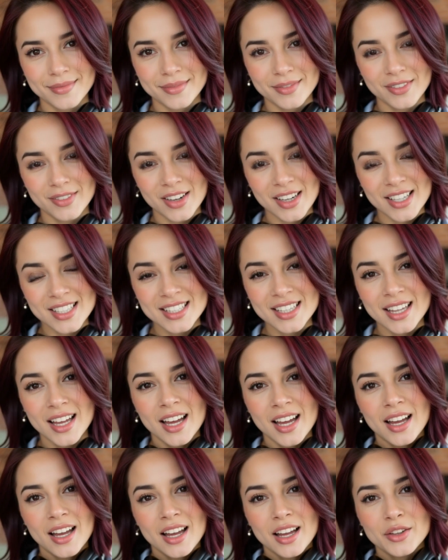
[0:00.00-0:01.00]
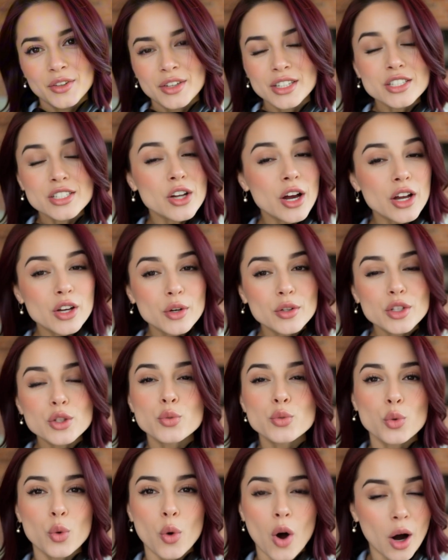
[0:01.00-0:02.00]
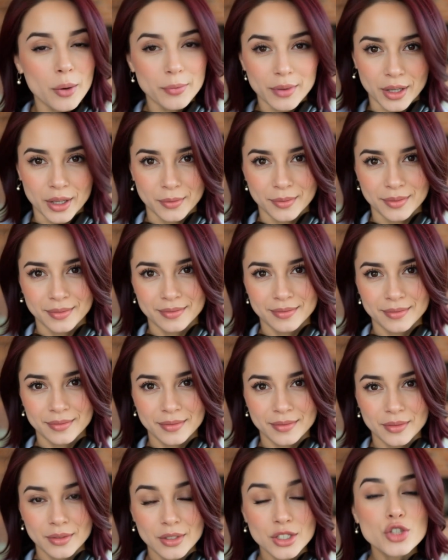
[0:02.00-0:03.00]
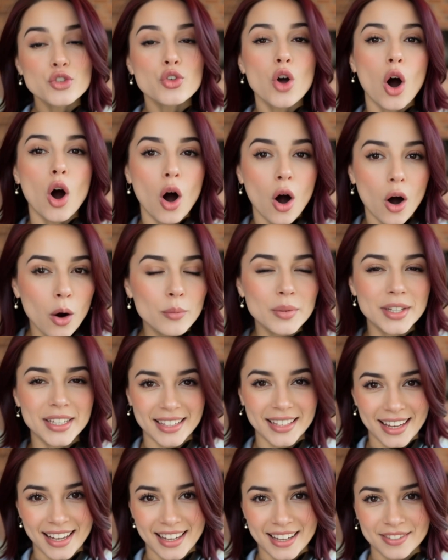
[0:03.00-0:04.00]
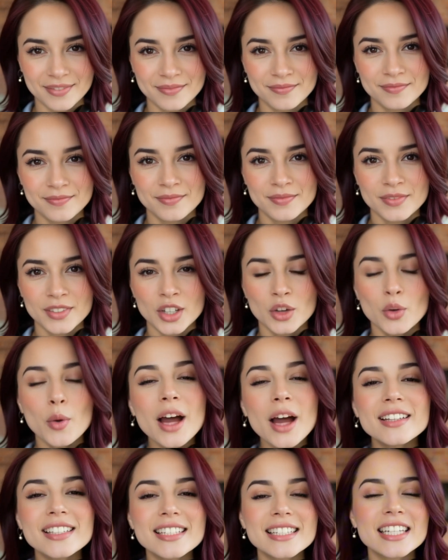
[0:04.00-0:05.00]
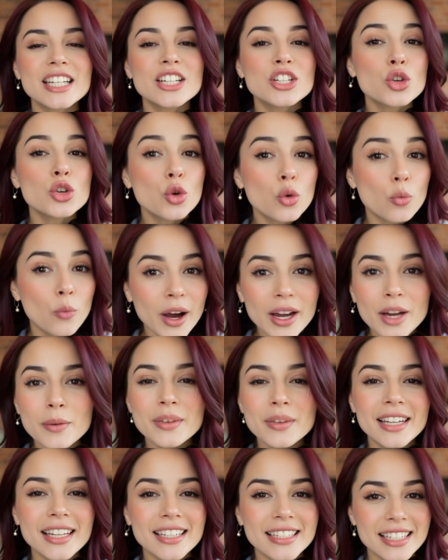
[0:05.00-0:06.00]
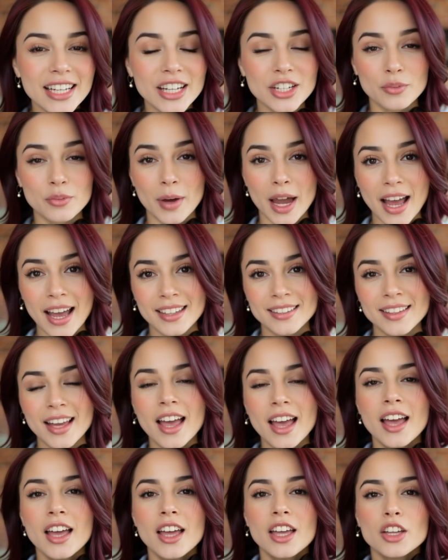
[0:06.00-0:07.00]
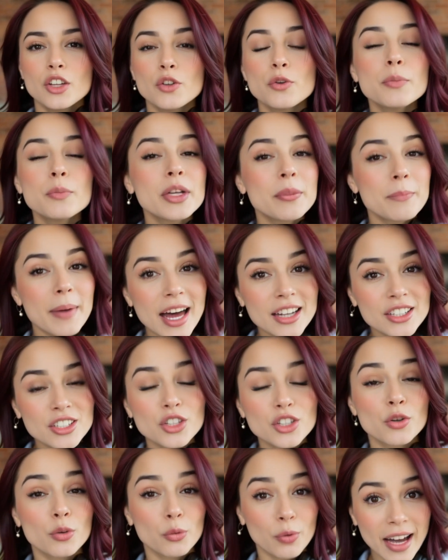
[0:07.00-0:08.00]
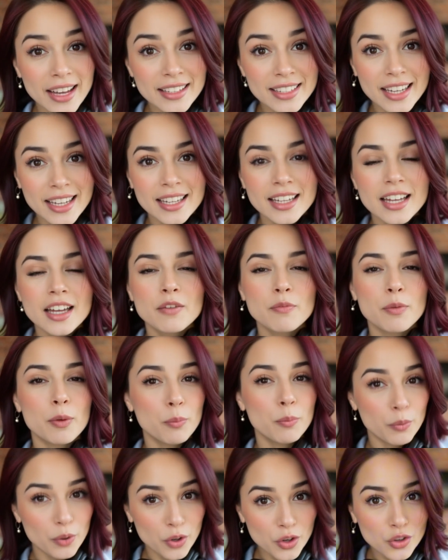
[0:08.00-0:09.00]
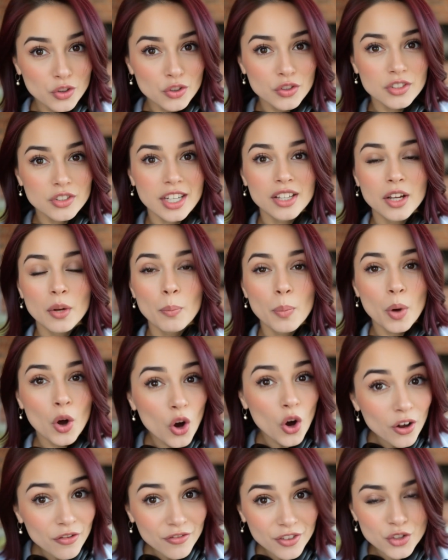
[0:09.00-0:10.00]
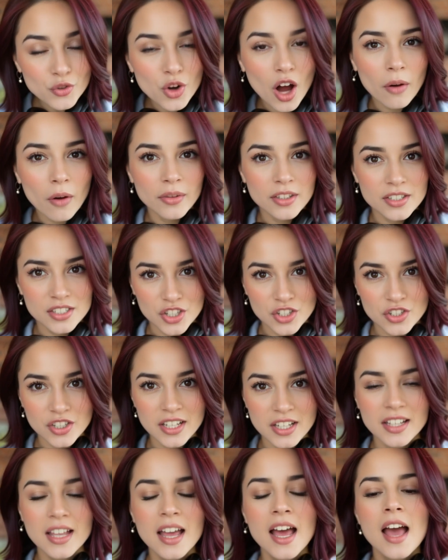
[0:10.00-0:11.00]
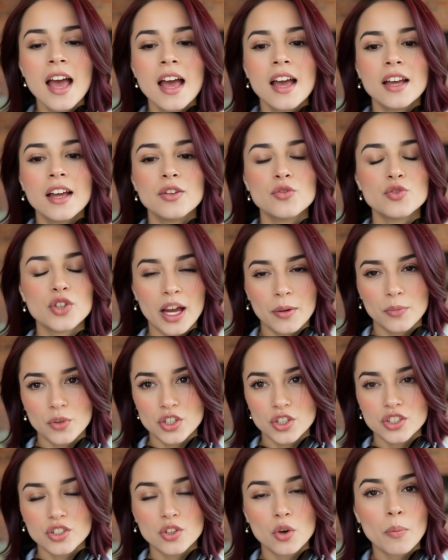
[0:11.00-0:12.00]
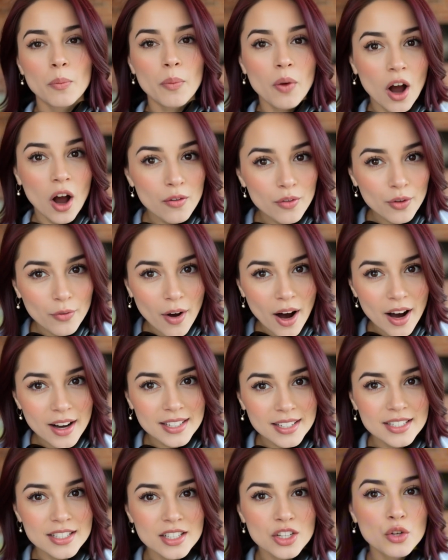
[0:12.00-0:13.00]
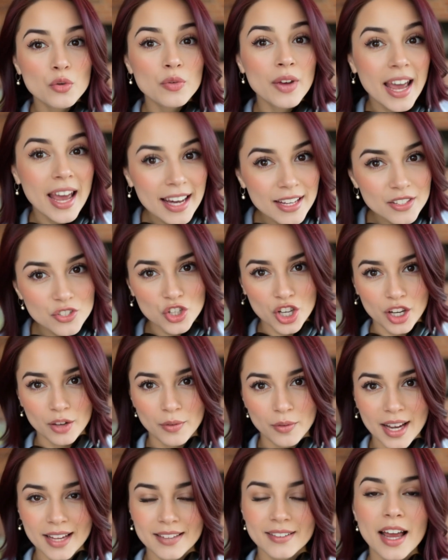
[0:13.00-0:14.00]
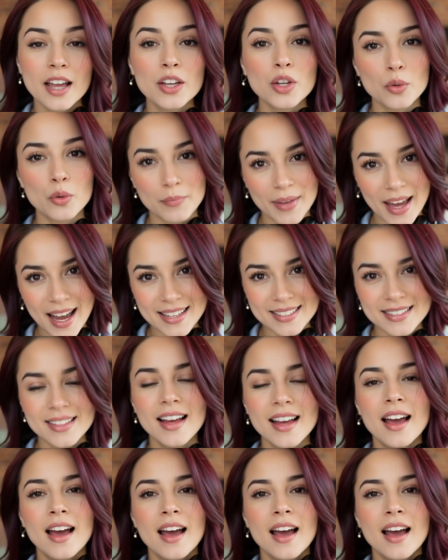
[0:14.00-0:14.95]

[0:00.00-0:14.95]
But first, let's talk about the problem. We've all been there. You have this incredible idea in your head. You can imagine the lighting, the mood, the perfect composition. You type it into the prompt box, you hit generate, and you get